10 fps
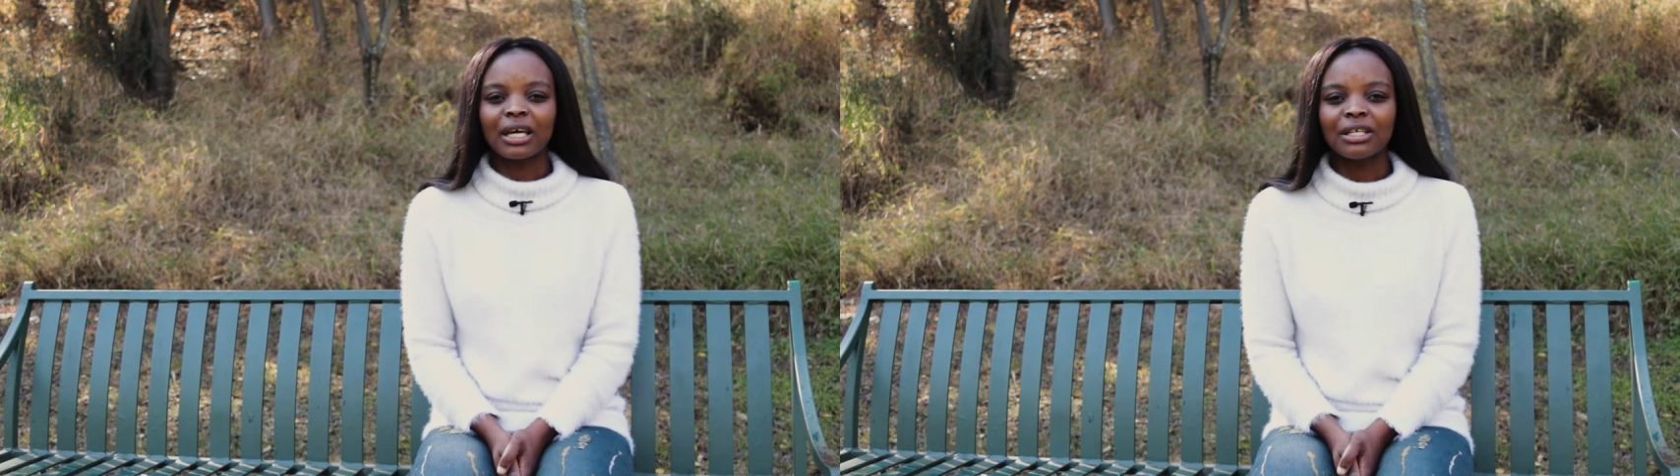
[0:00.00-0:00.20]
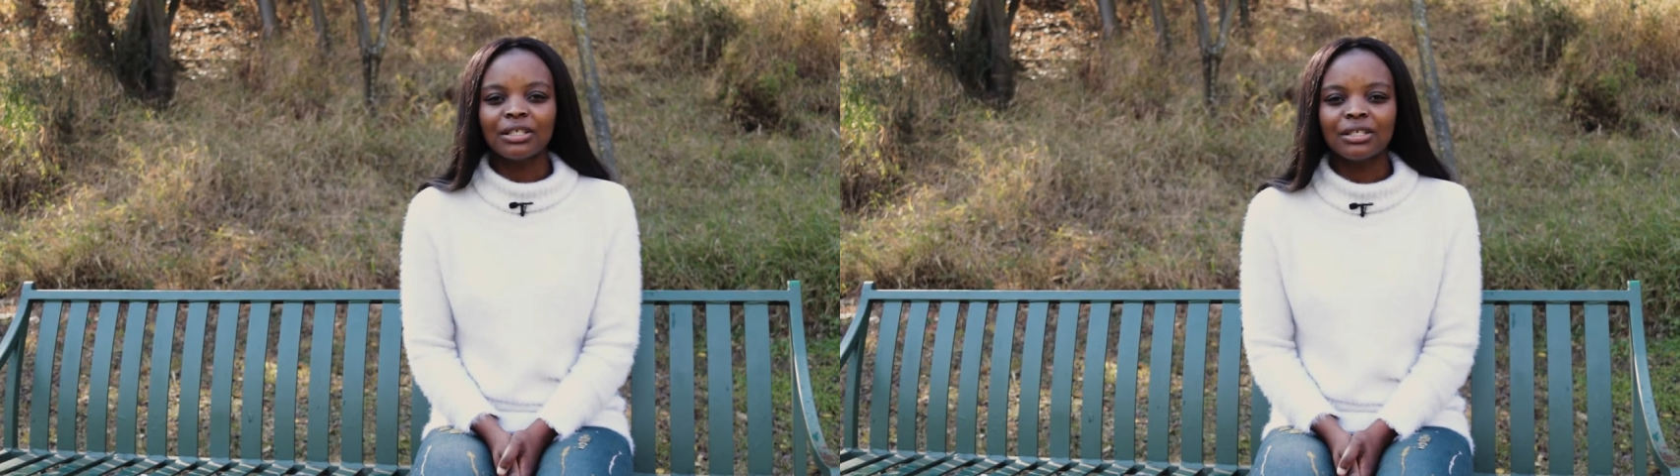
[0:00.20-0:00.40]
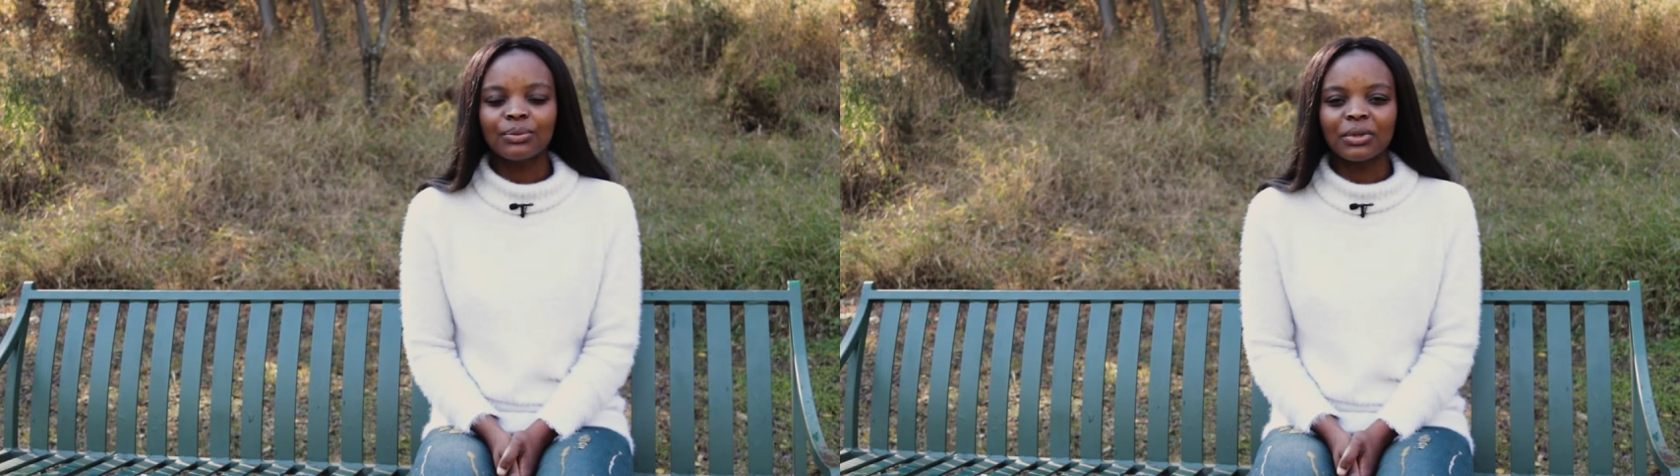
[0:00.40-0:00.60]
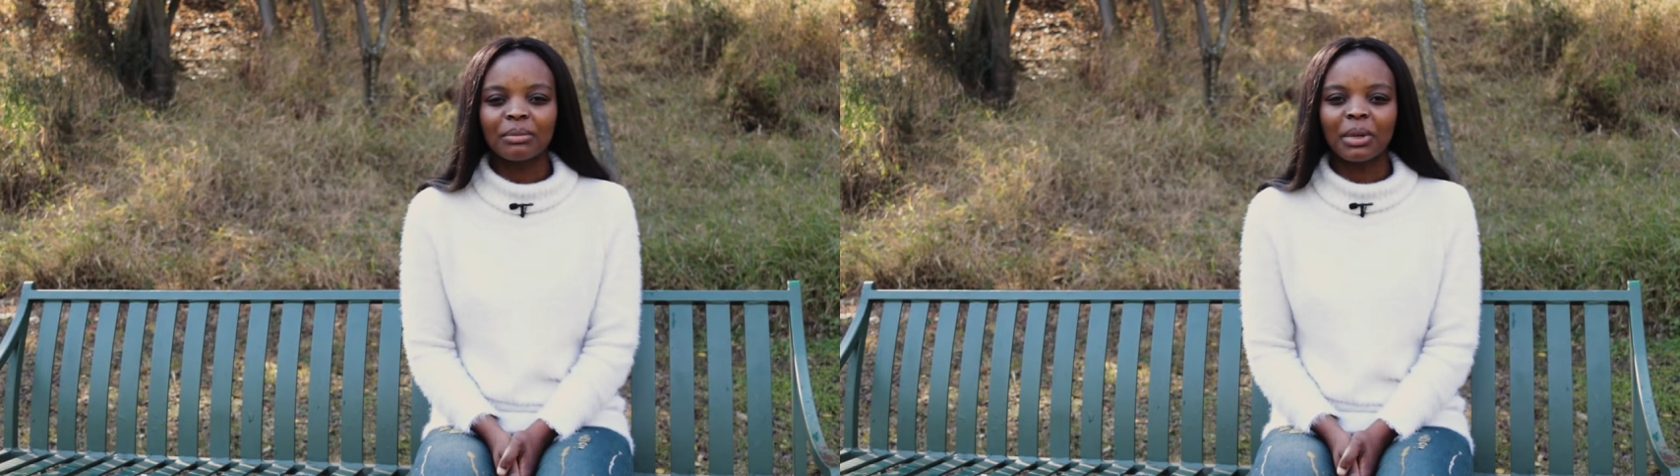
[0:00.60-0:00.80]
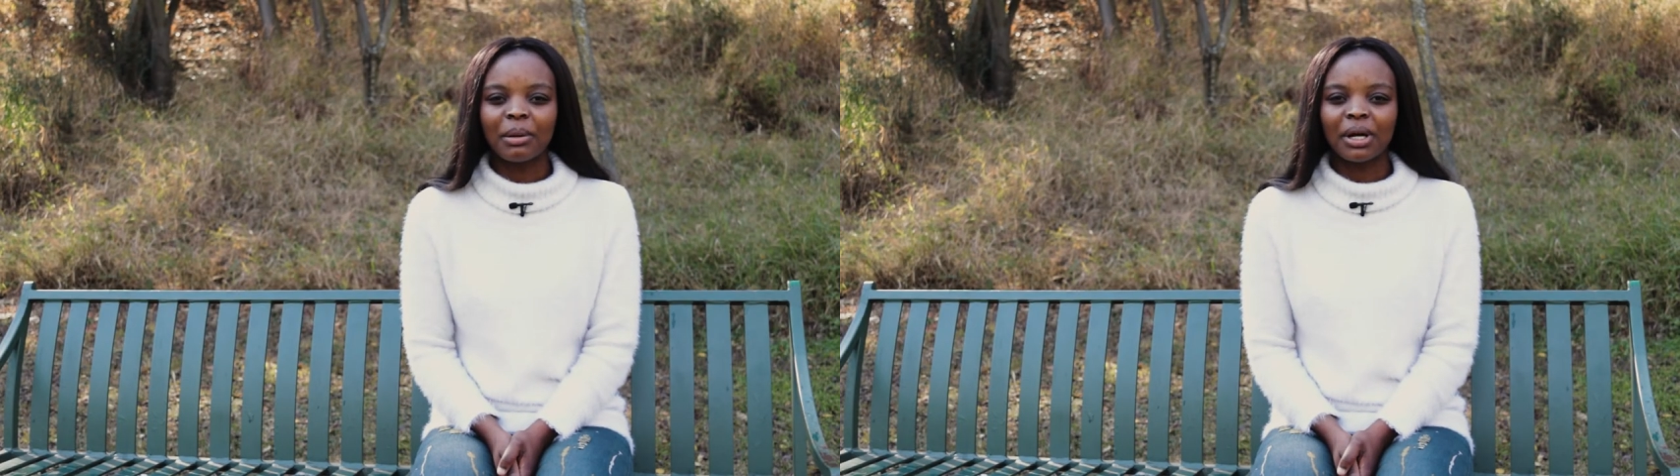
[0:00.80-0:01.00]
age with
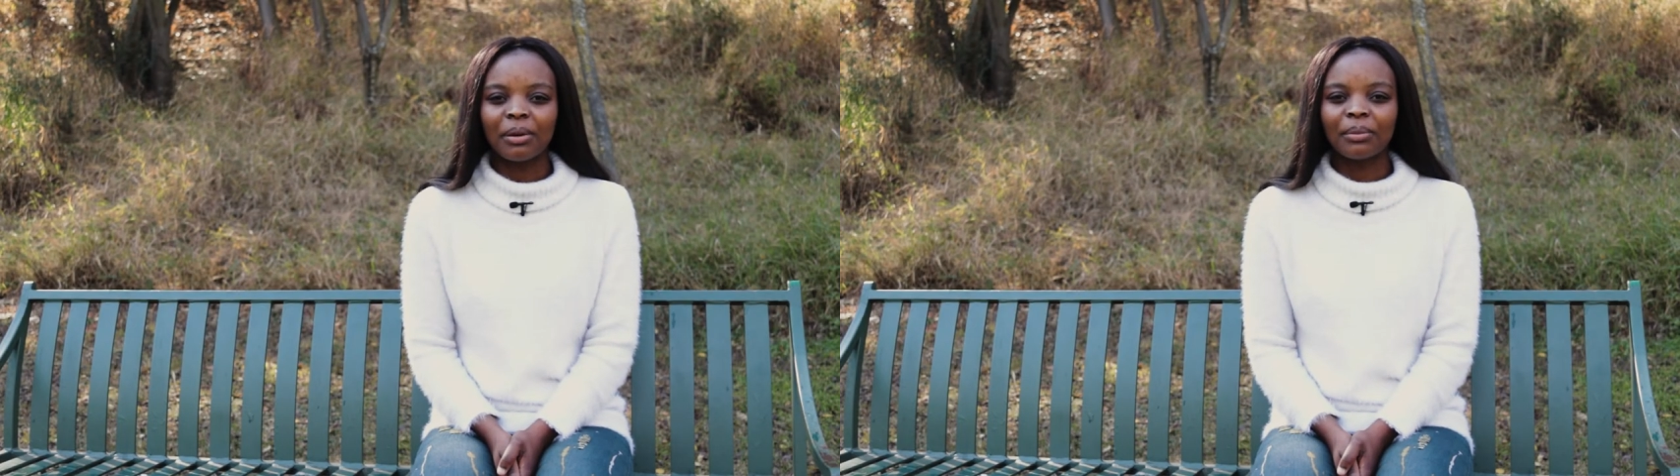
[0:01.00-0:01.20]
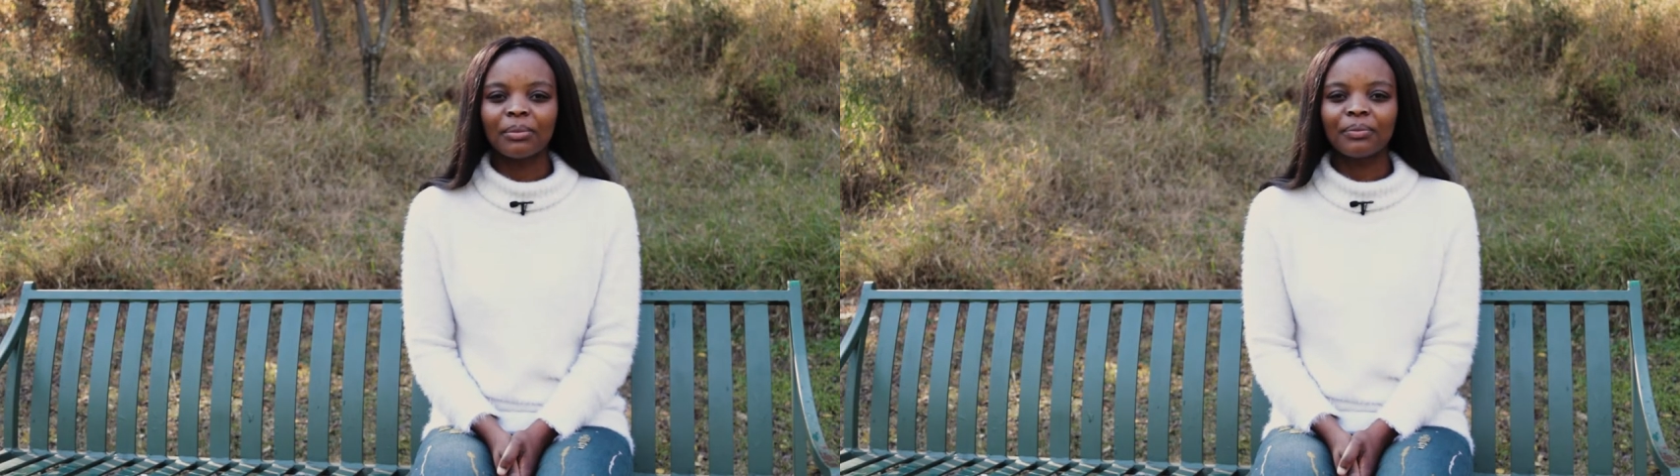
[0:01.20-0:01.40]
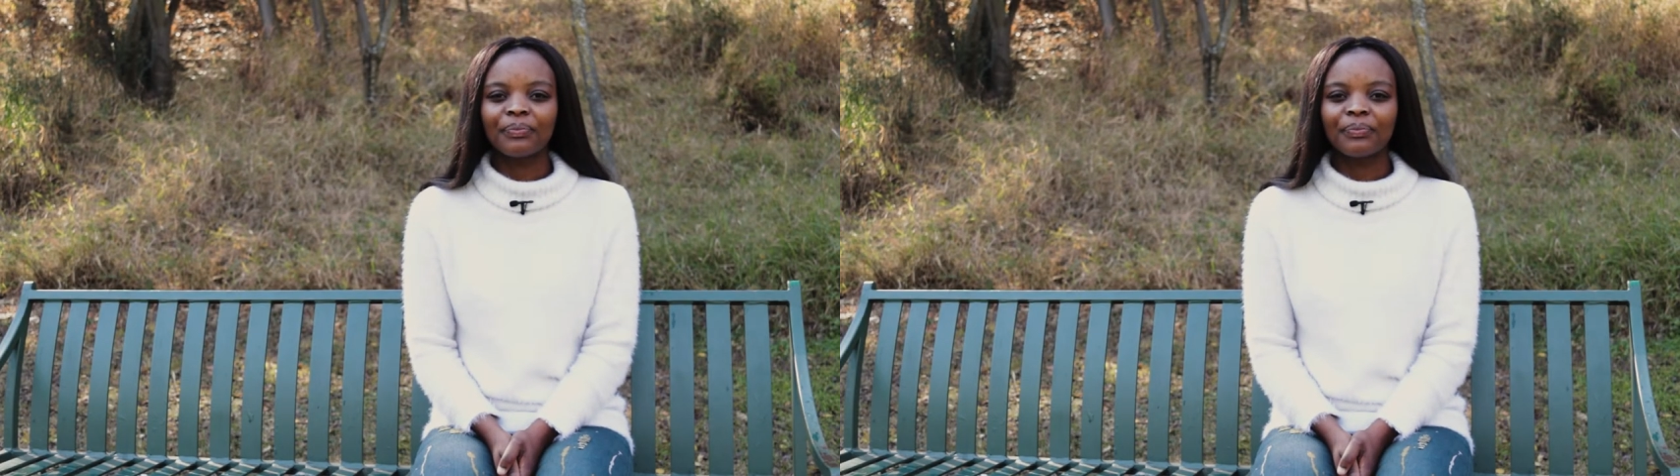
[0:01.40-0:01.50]
my mom.